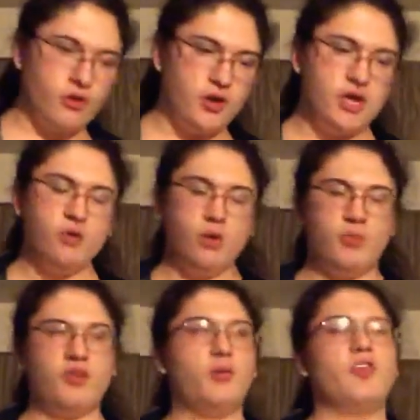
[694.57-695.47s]

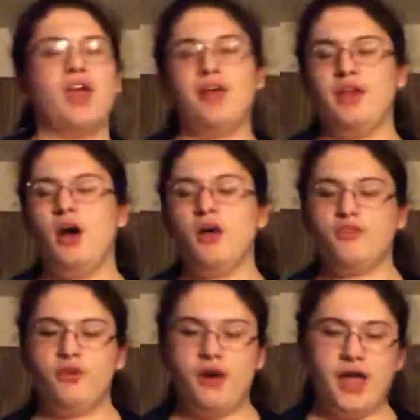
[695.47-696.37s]
with Haley
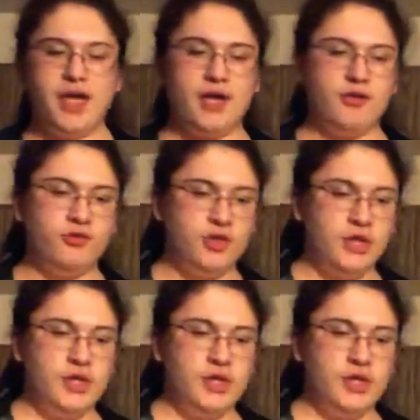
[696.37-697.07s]
Osser, and